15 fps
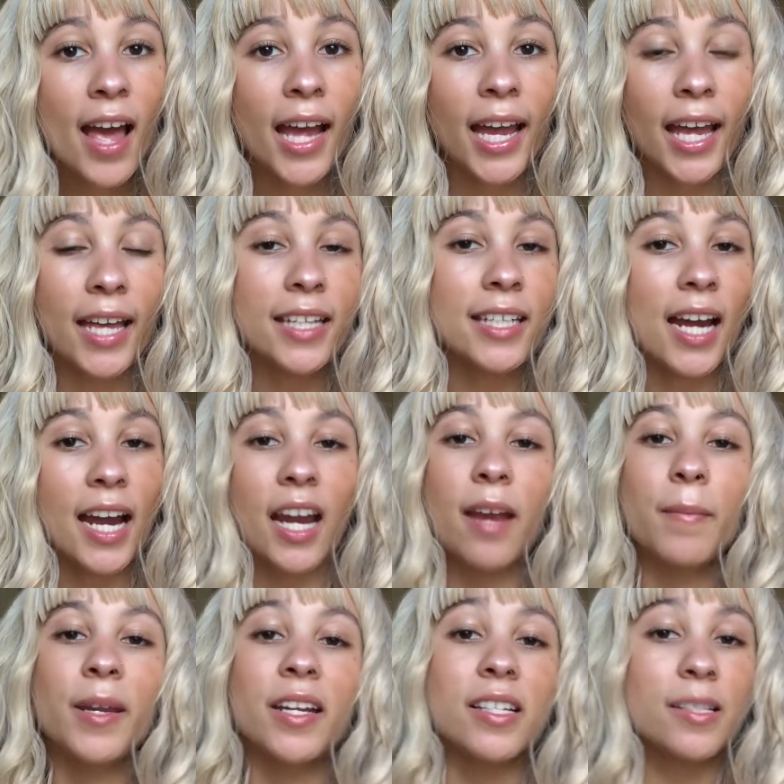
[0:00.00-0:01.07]
and I am
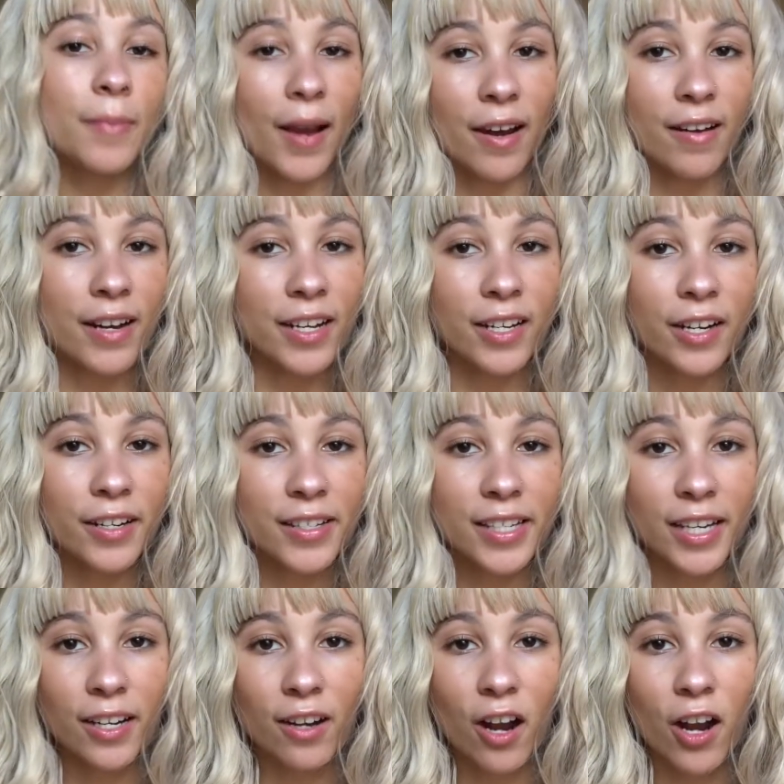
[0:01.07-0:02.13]
an aspiring nurse
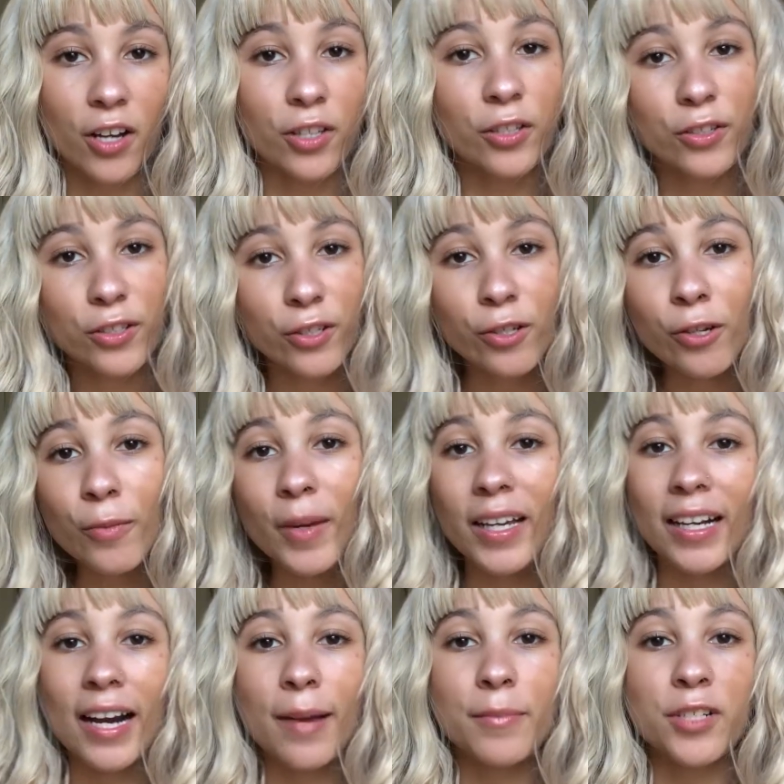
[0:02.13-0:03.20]
here on YouTube, and
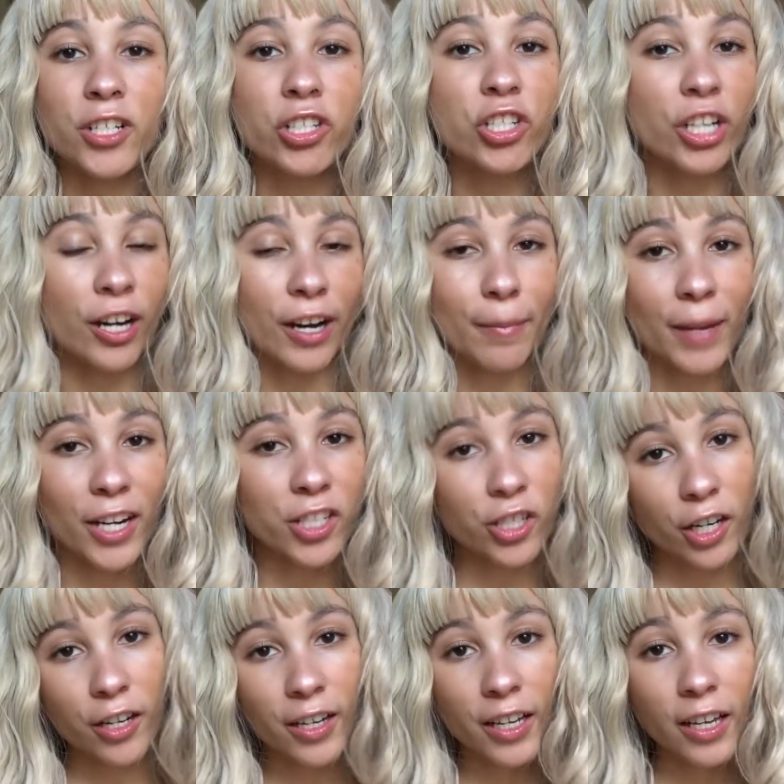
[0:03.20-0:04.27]
I'm just sharing my
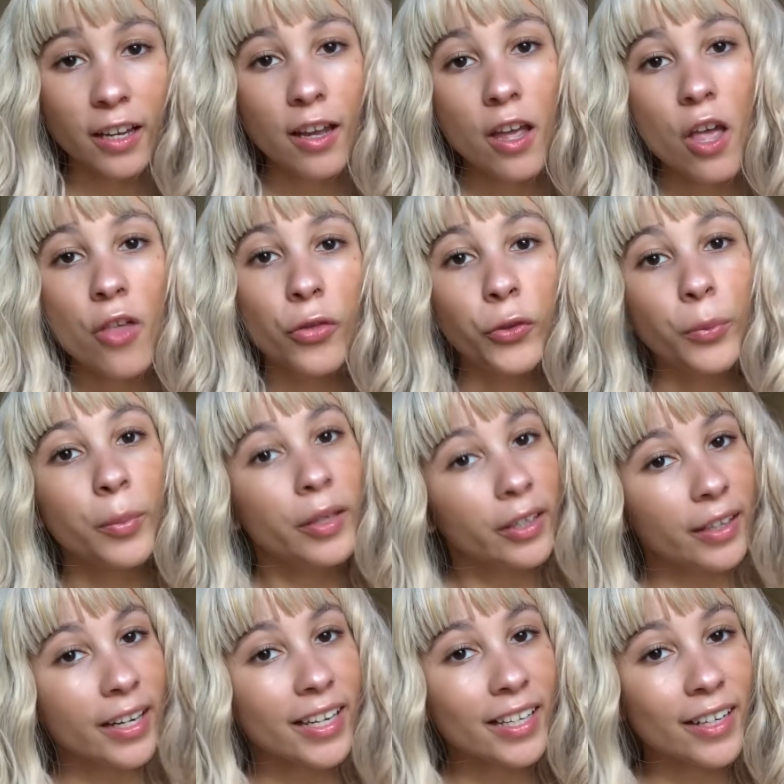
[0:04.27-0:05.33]
journey through
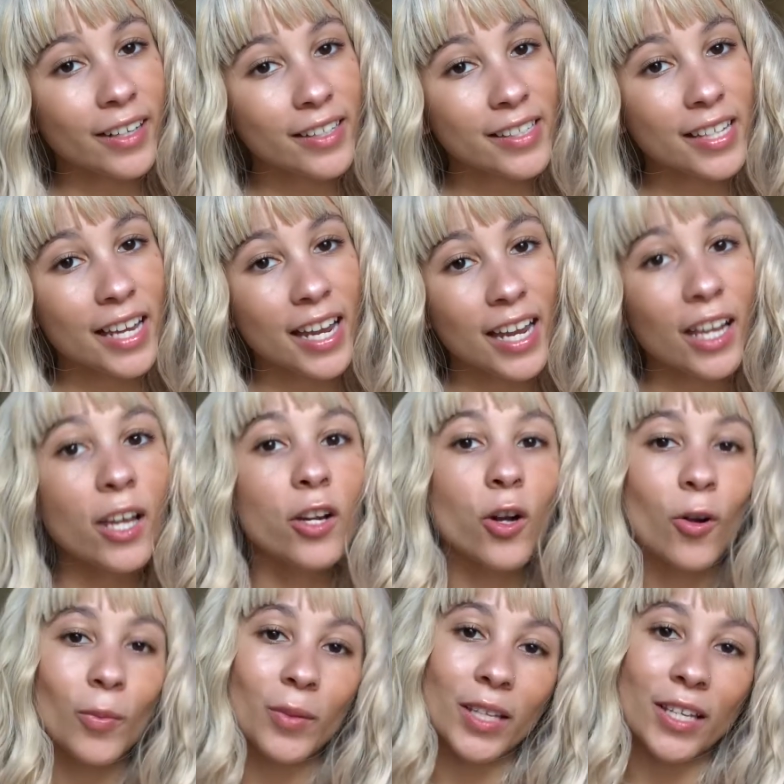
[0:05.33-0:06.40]
pre-nursing and
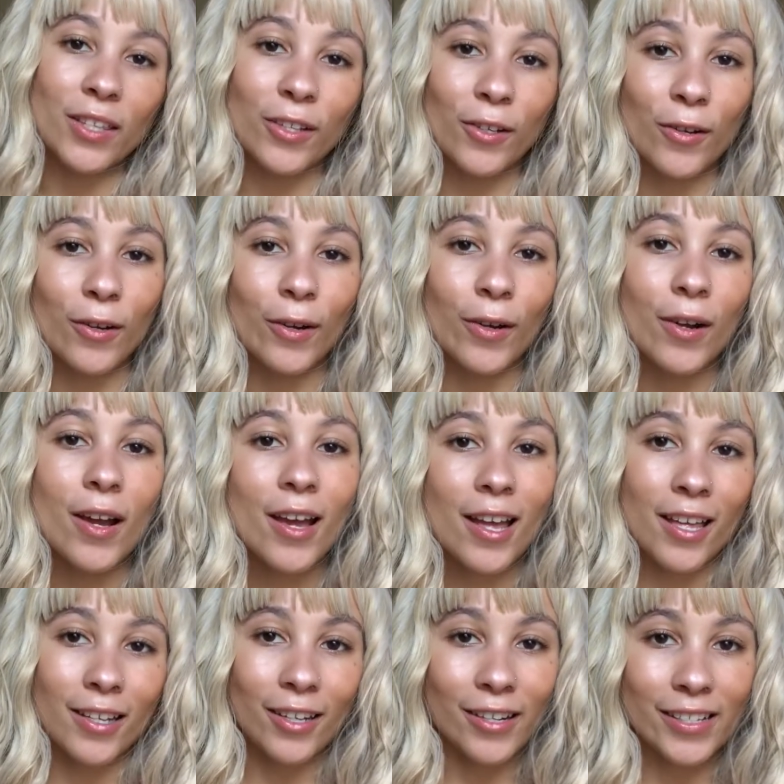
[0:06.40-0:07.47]
hopefully through
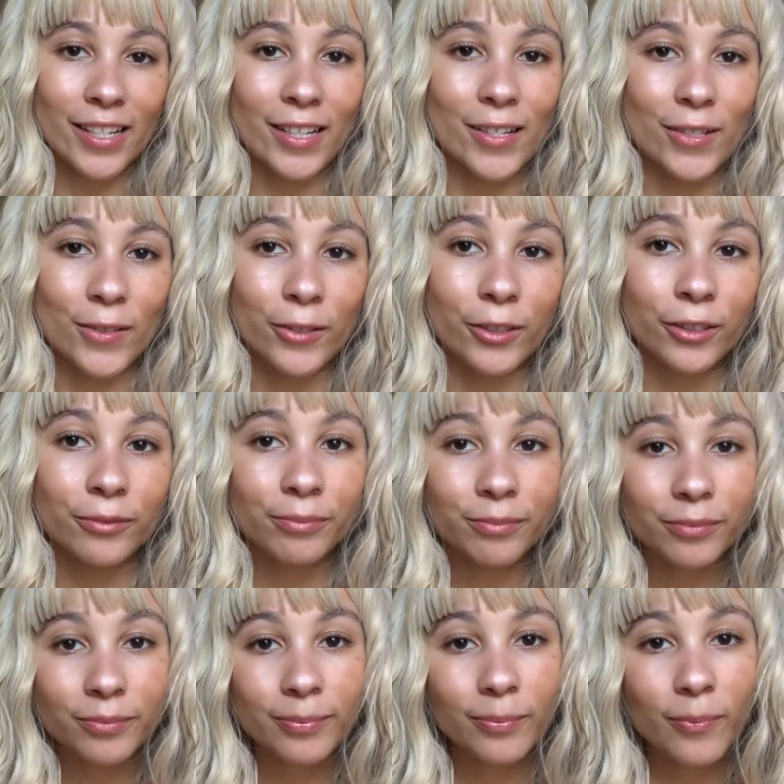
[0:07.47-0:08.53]
nursing school.
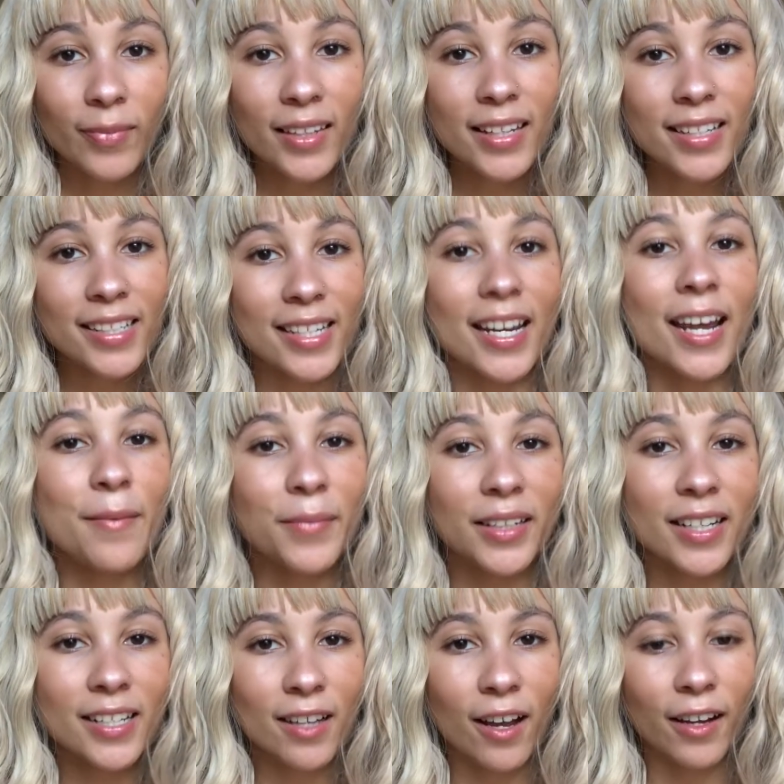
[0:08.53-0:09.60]
Today I'm going
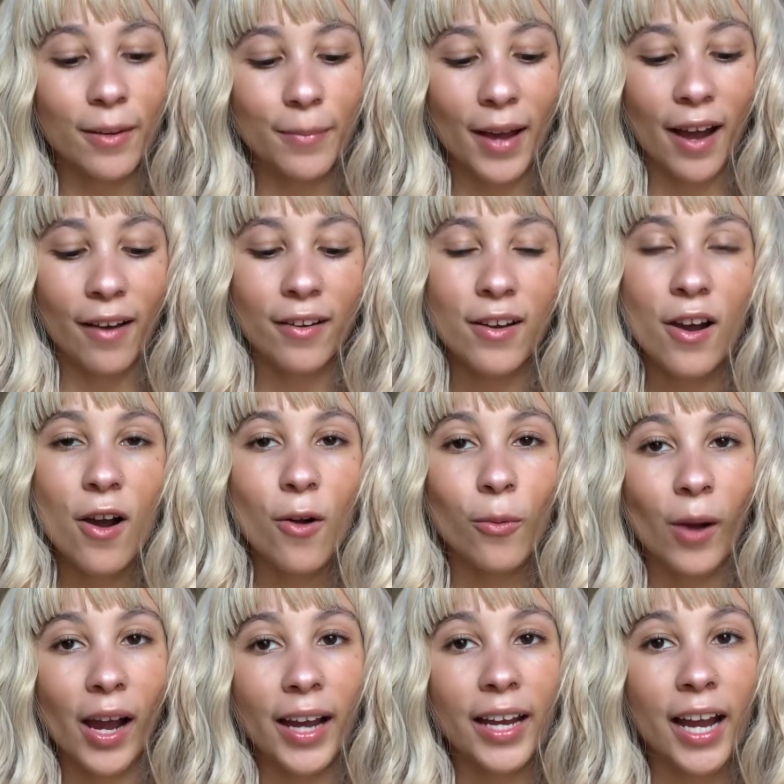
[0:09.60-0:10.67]
to talk about
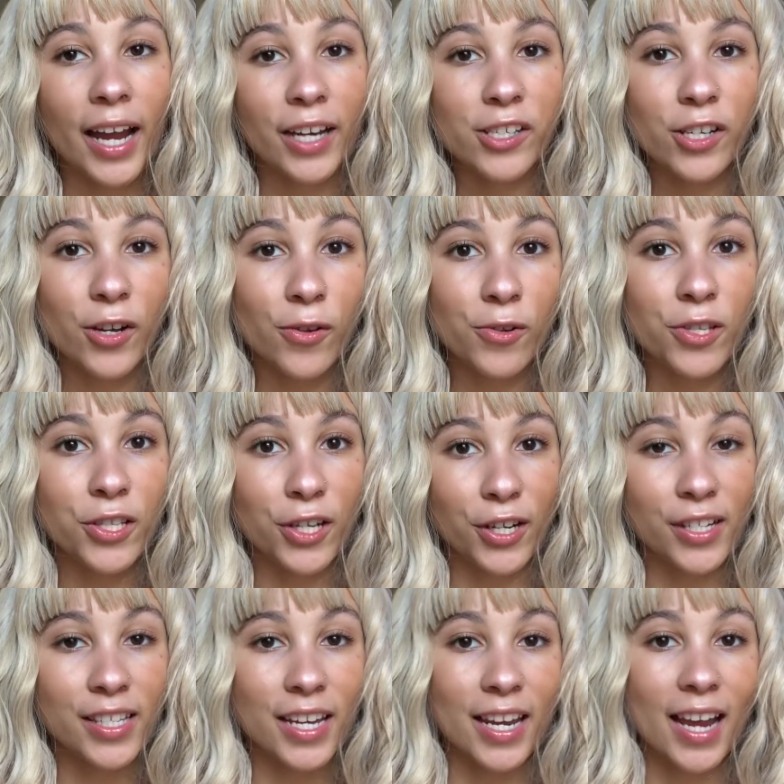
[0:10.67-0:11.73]
why I chose
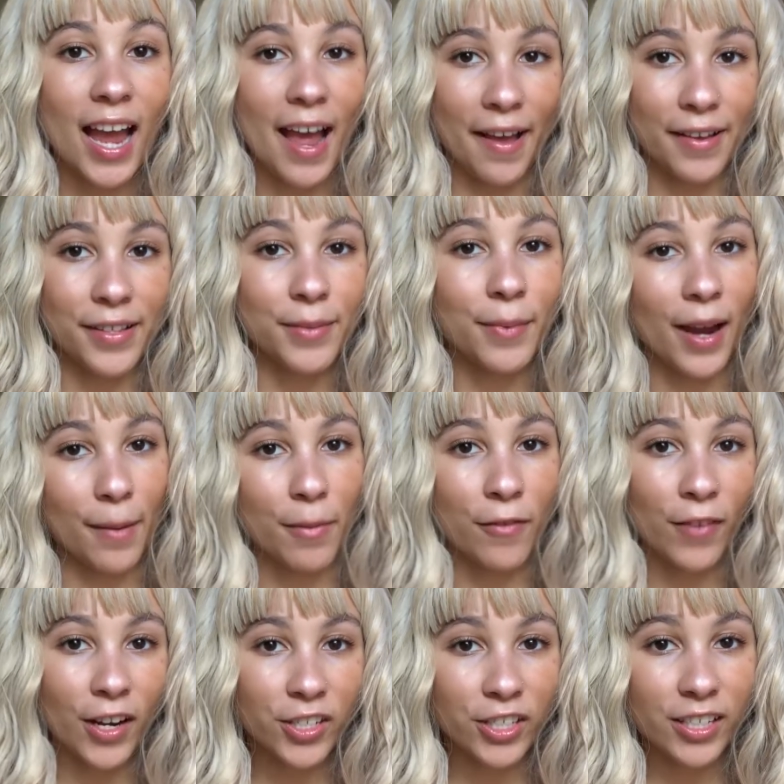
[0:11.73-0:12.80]
nursing as my
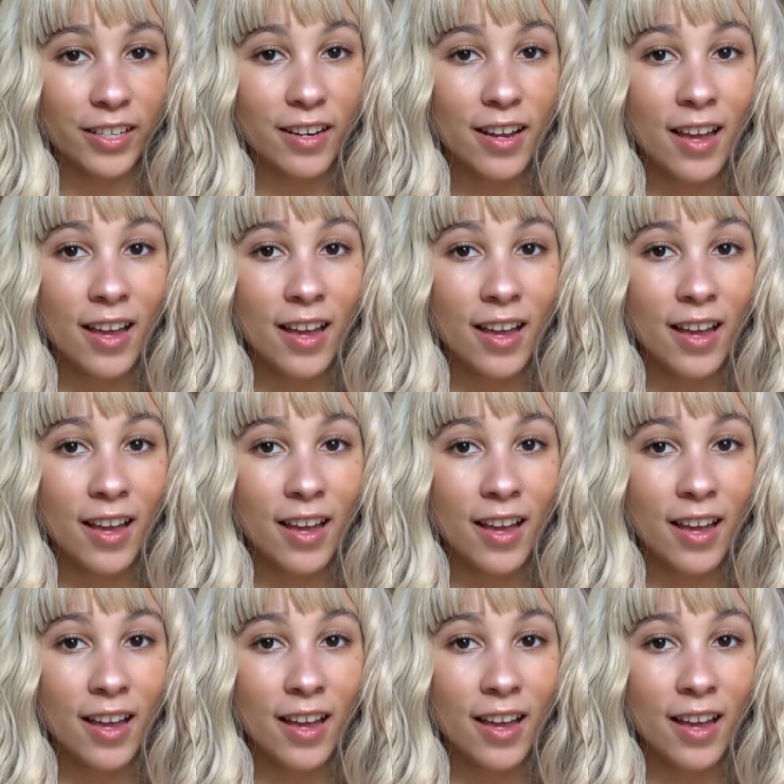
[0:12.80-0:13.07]
profession.